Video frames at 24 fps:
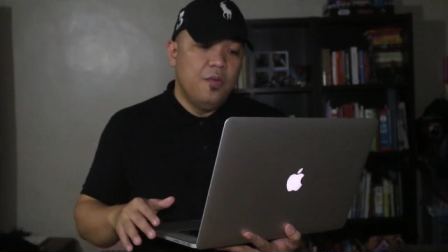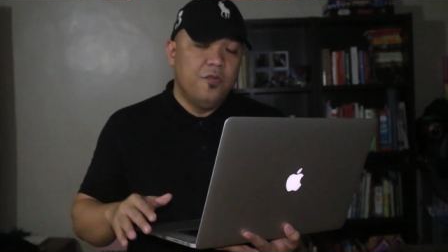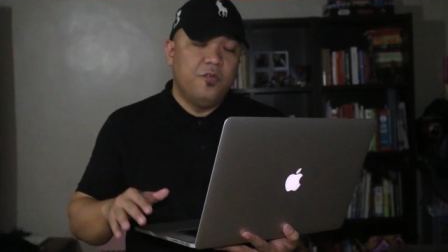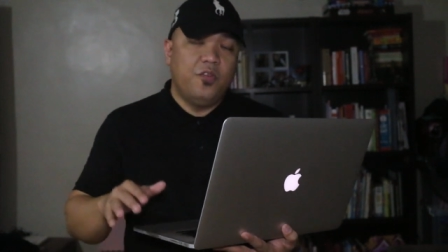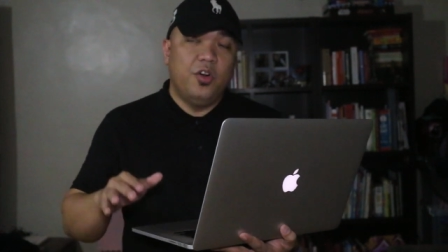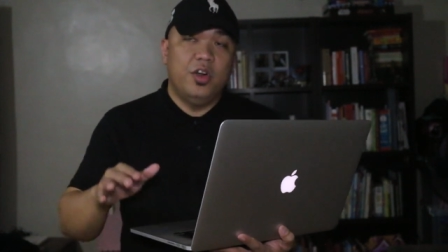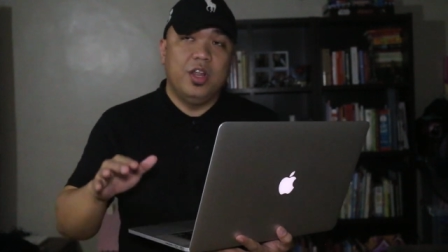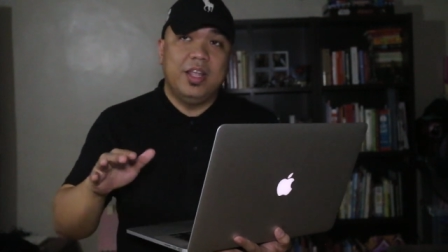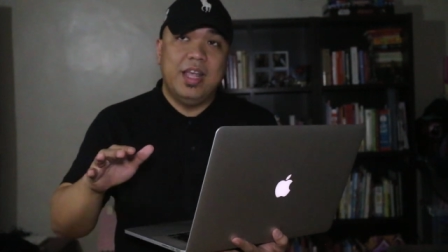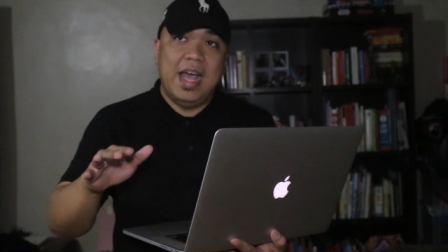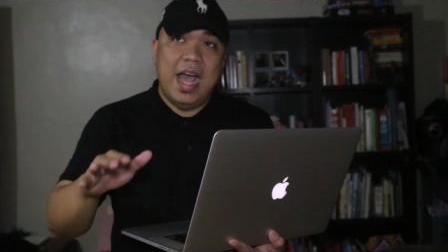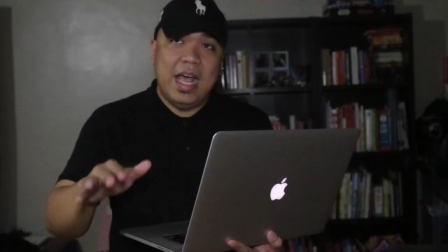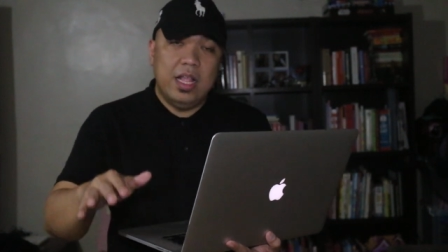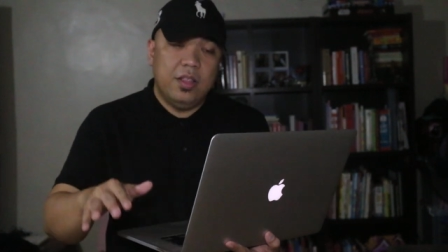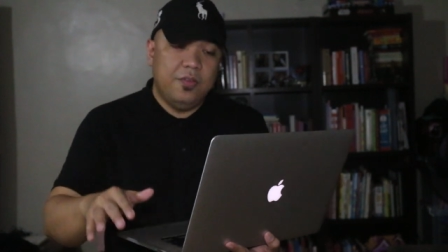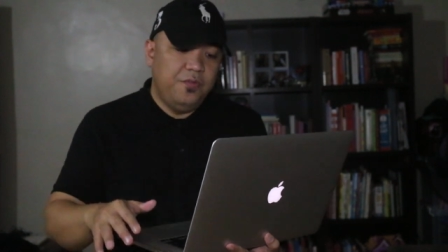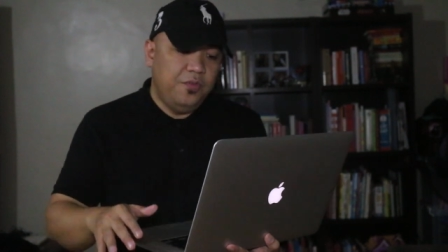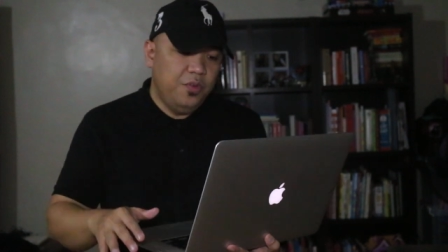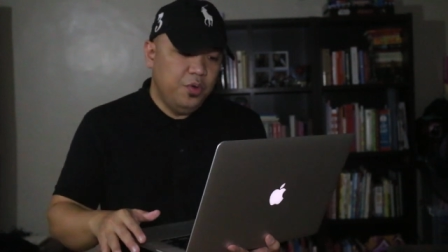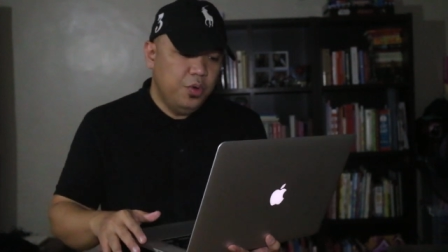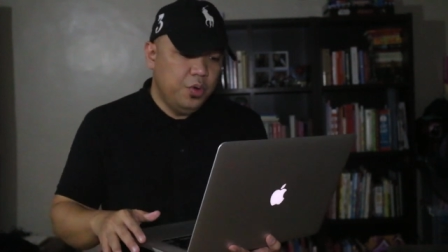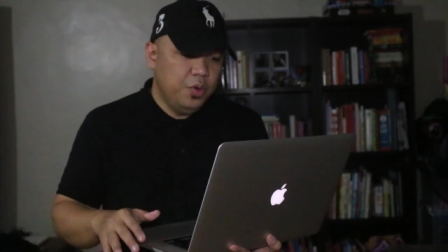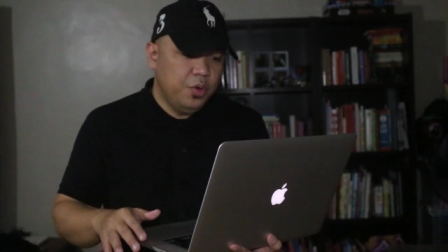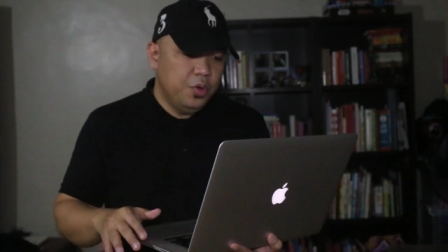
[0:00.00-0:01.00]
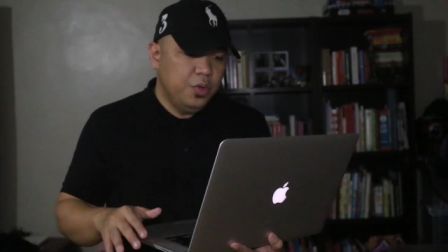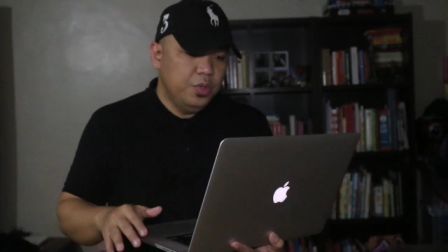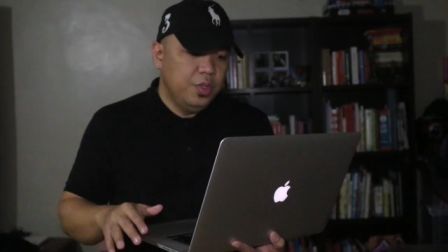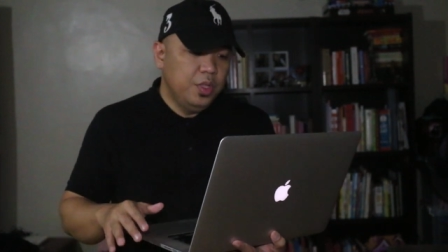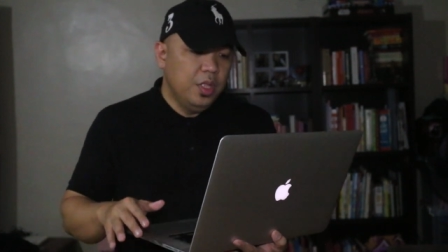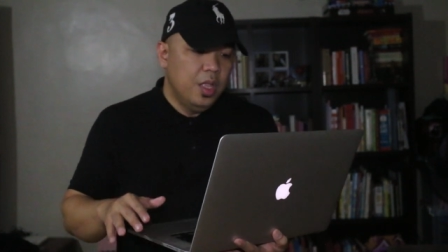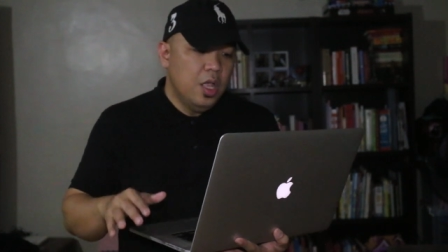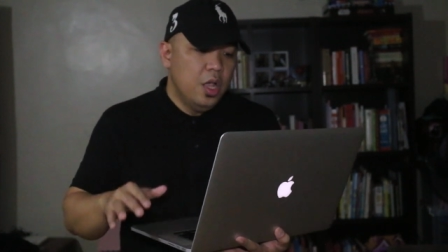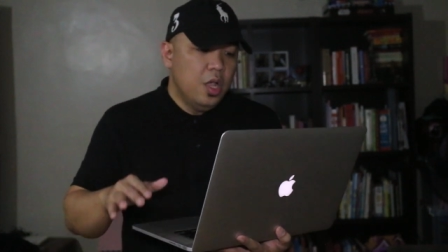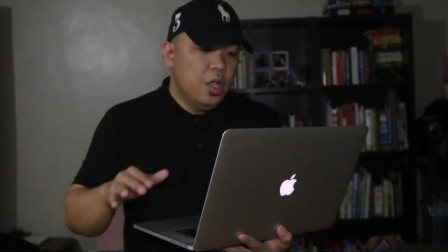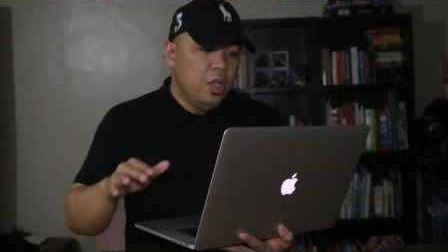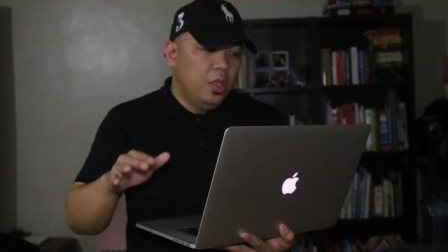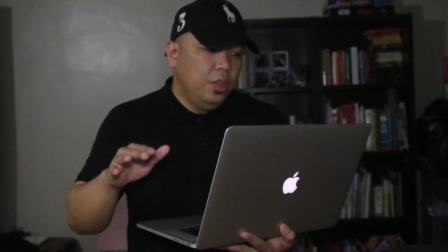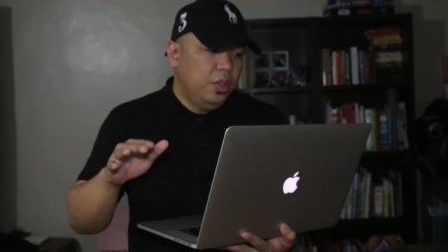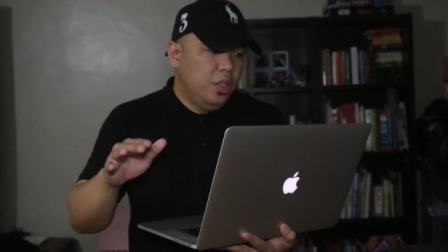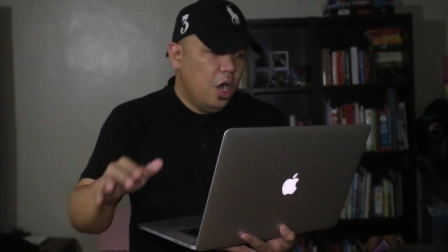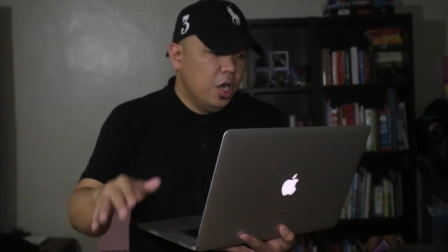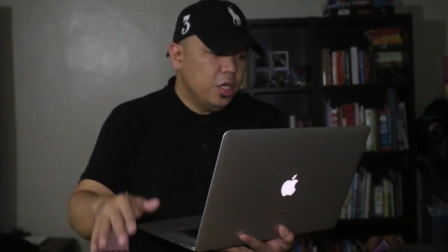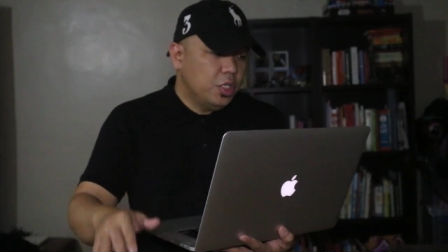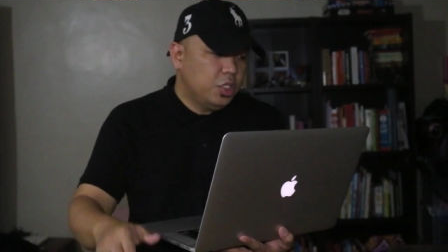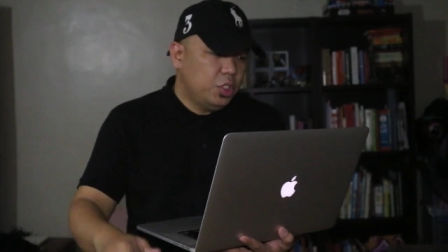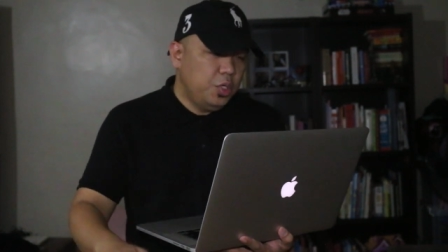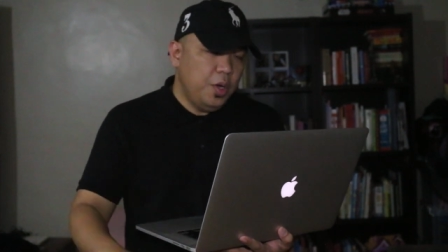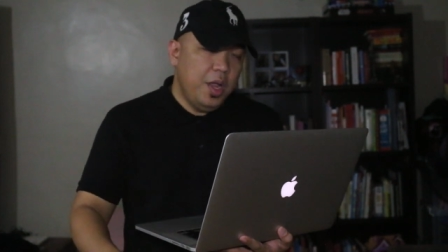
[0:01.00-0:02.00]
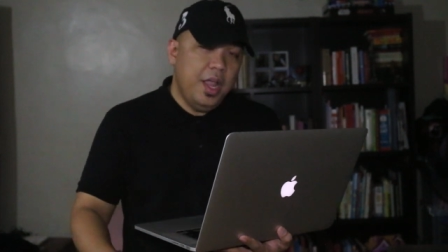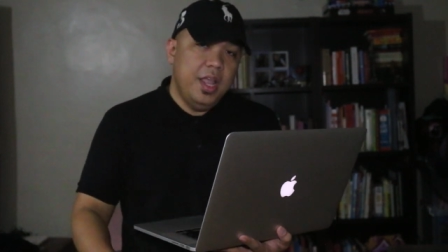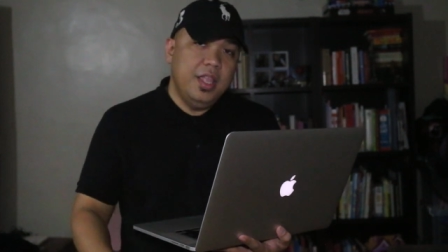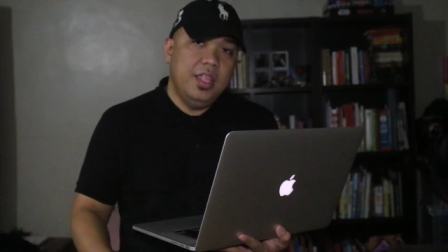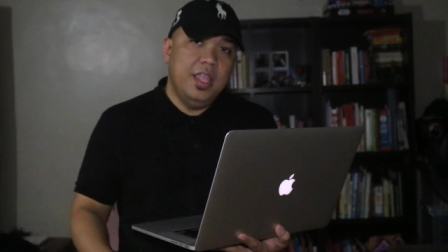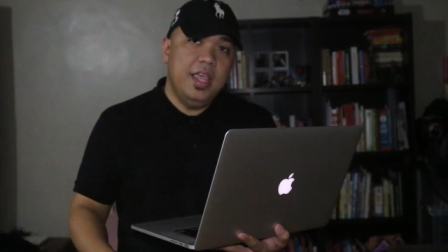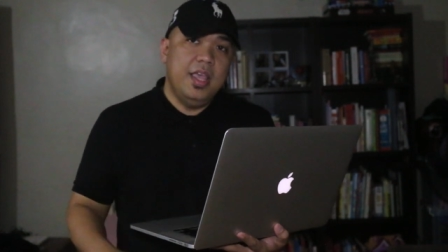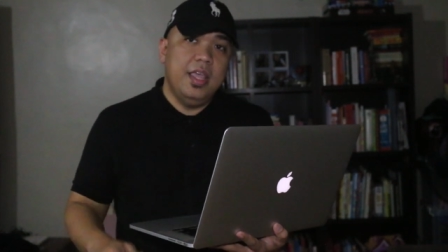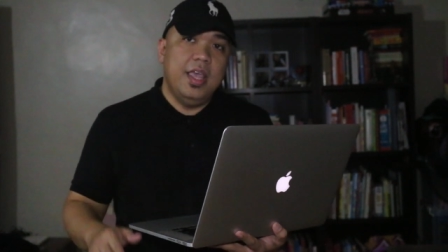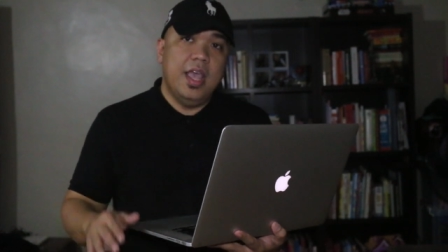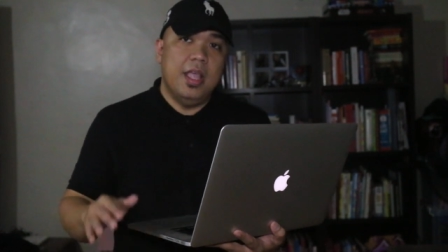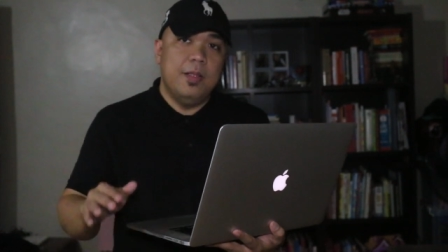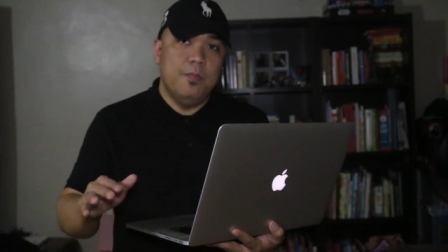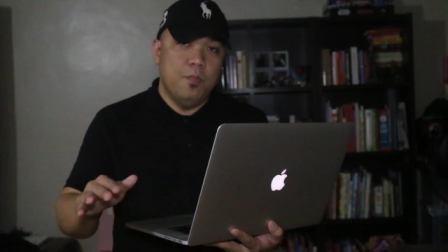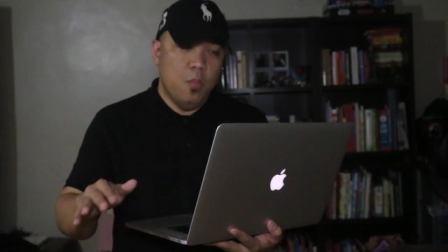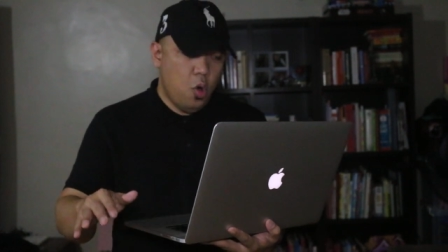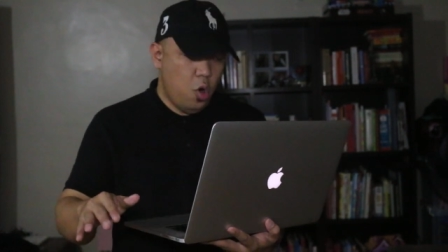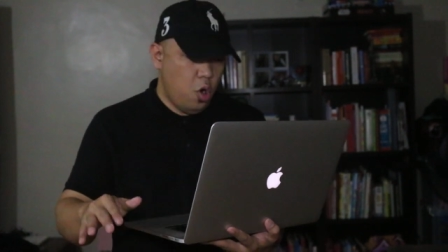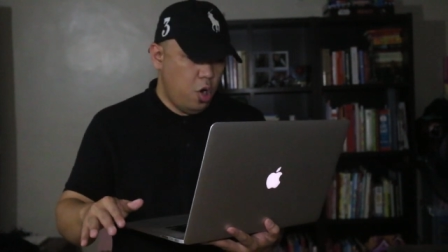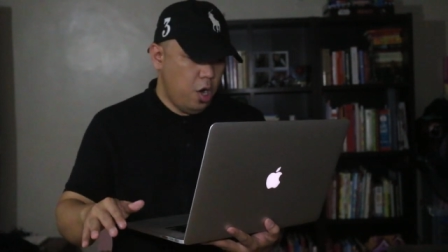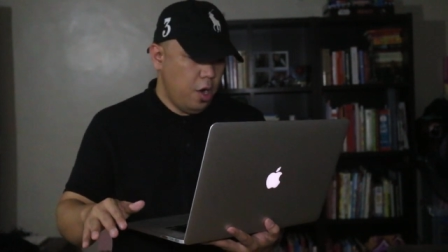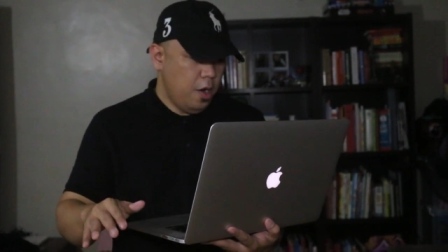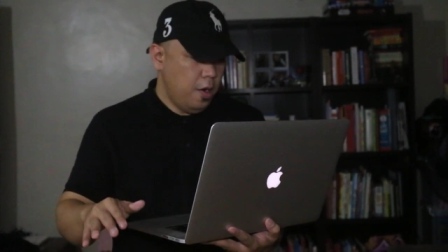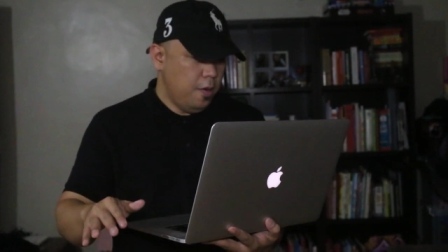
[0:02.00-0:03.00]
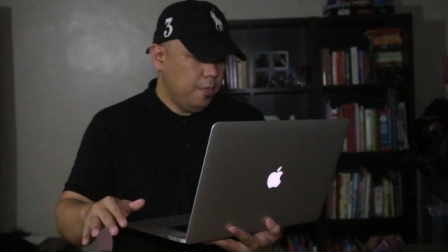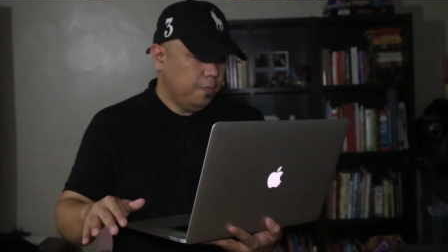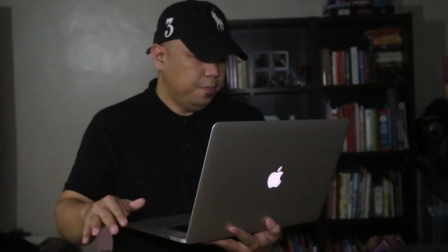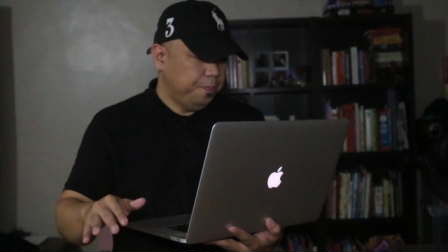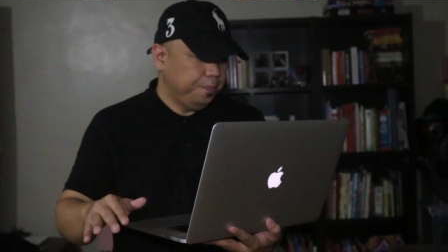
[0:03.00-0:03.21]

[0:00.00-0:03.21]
for cat food, dog training, and more.